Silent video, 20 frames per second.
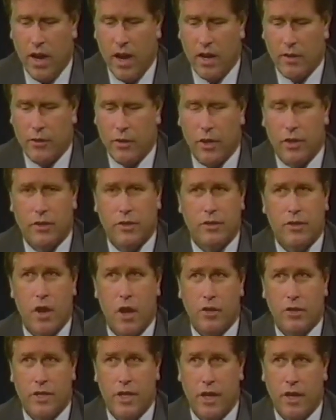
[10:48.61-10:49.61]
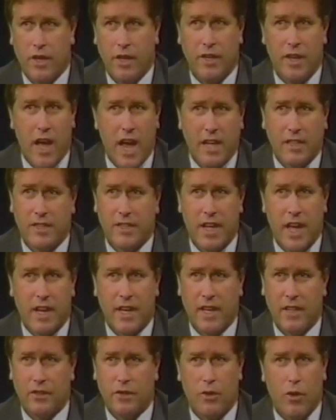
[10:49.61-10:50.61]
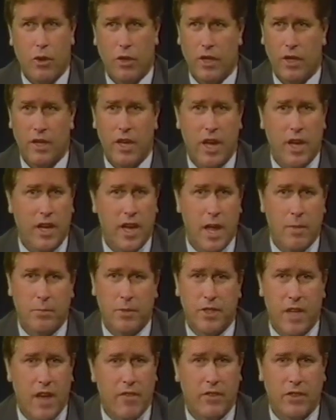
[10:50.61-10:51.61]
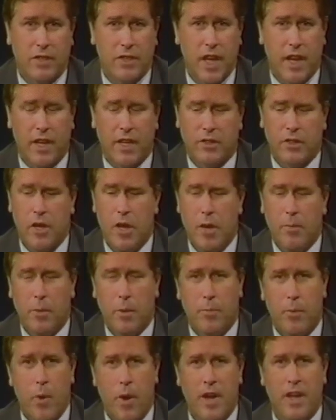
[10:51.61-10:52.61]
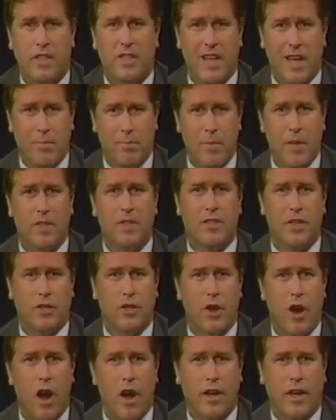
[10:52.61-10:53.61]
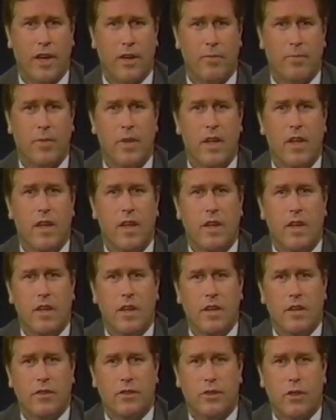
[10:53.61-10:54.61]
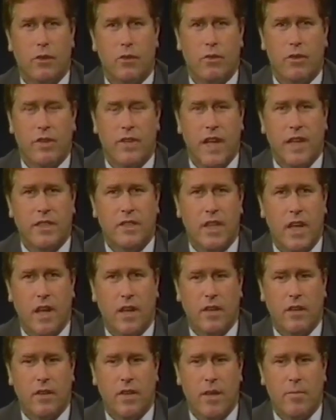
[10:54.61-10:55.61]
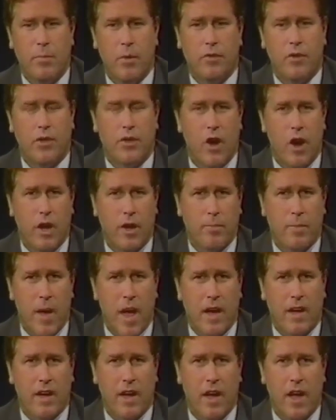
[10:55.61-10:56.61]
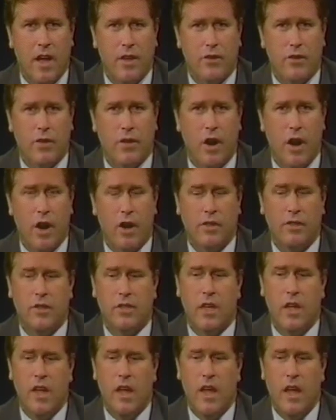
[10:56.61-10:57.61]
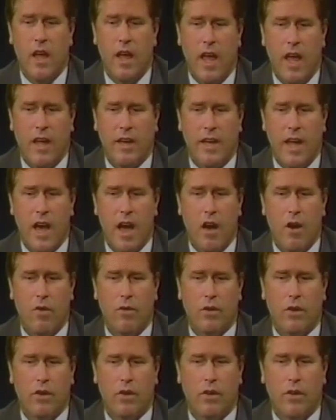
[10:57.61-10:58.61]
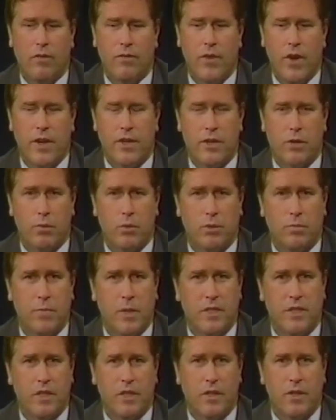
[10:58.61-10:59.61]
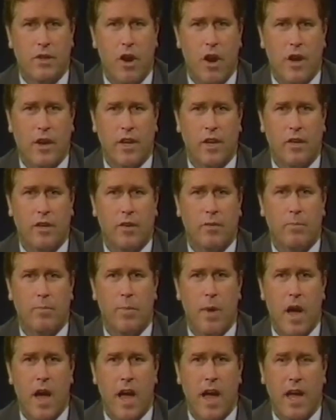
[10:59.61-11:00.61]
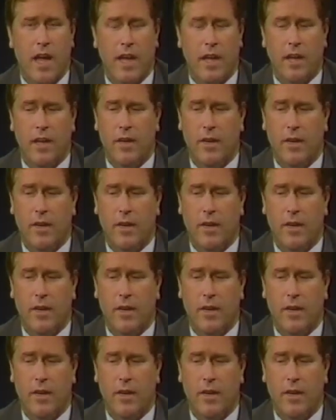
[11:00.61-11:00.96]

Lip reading: Took Charles Killian 9 seconds, Cortland Cunningham 7 seconds. But the point is they missed the target. So next thing, they moved the target back 100 yards, and now Frazier was missing the target by